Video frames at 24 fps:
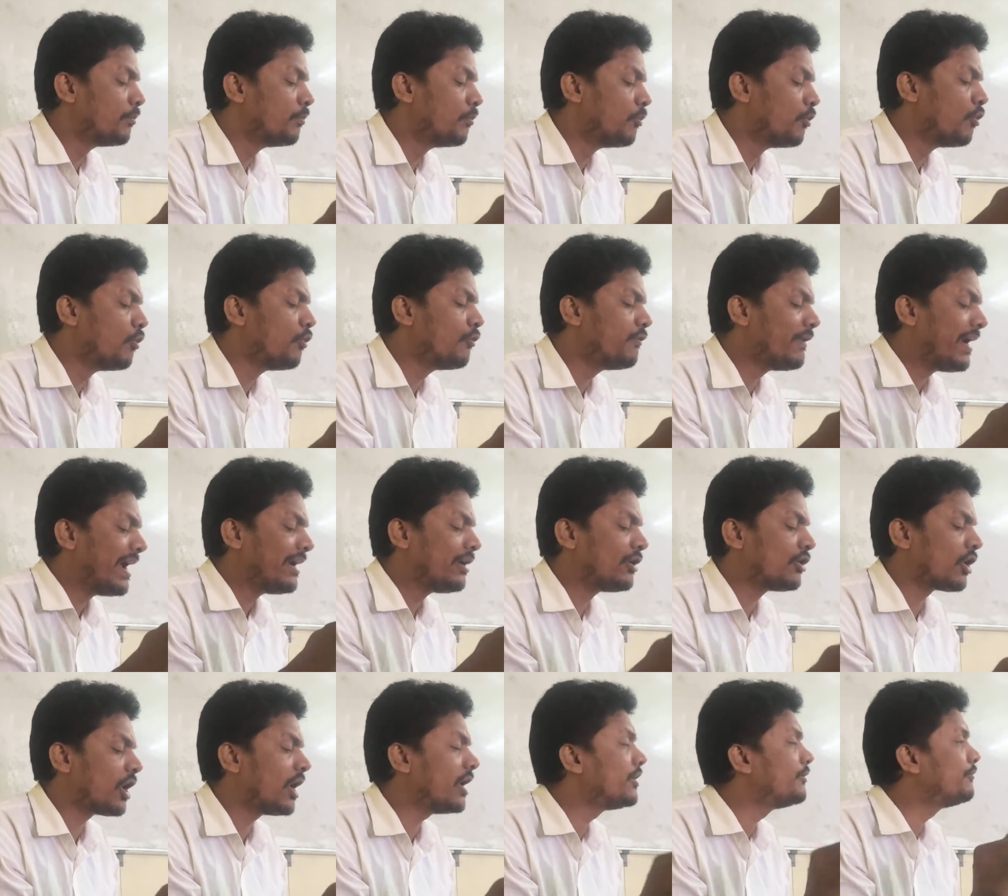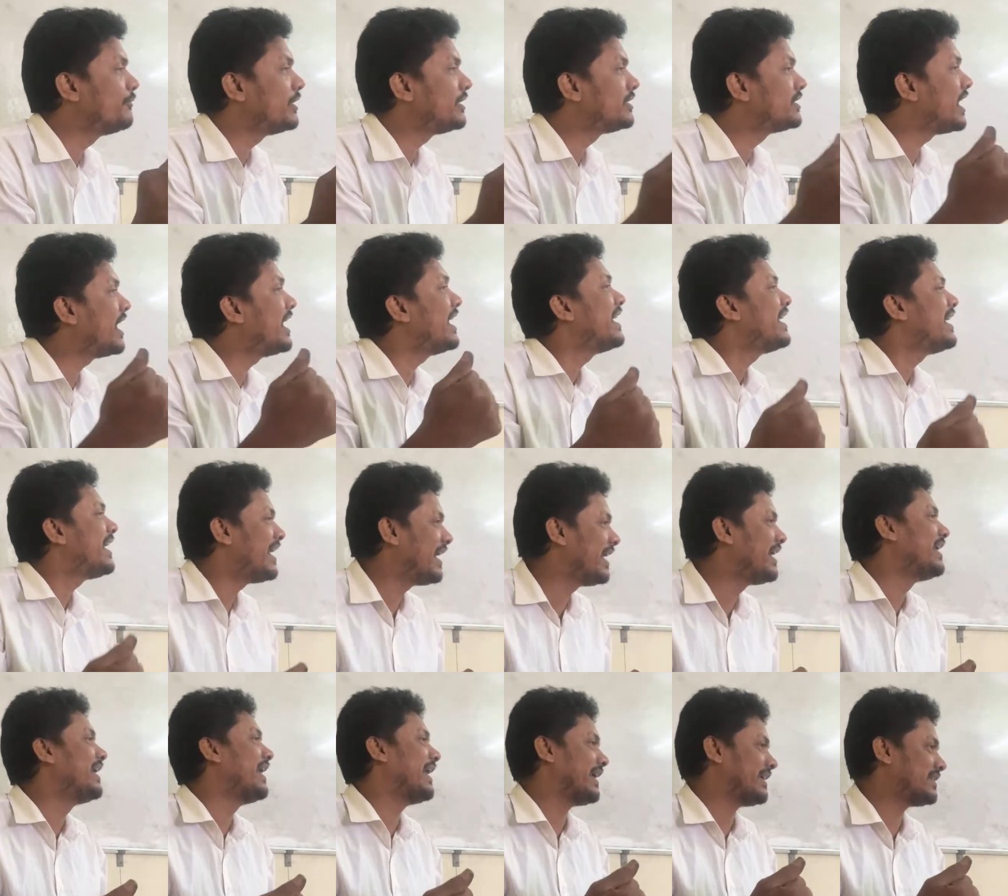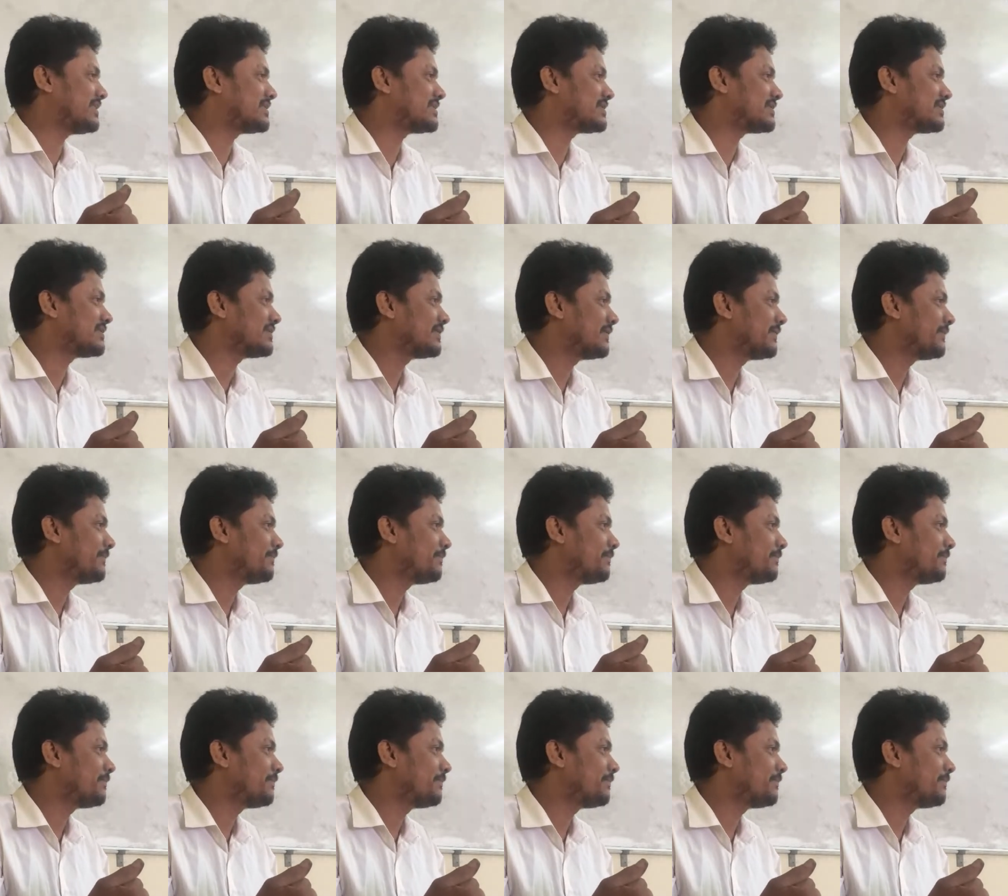move and run with the hind legs.